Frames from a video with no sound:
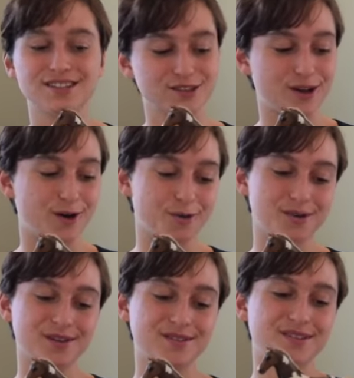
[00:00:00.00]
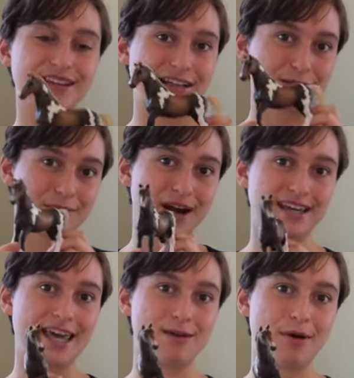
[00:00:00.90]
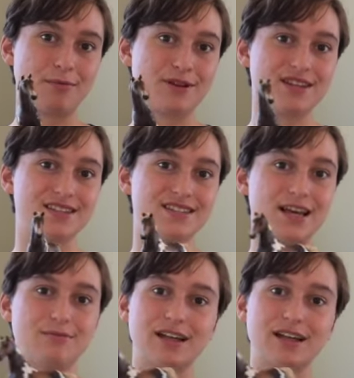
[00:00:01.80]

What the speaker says: So that's where I came up with his name.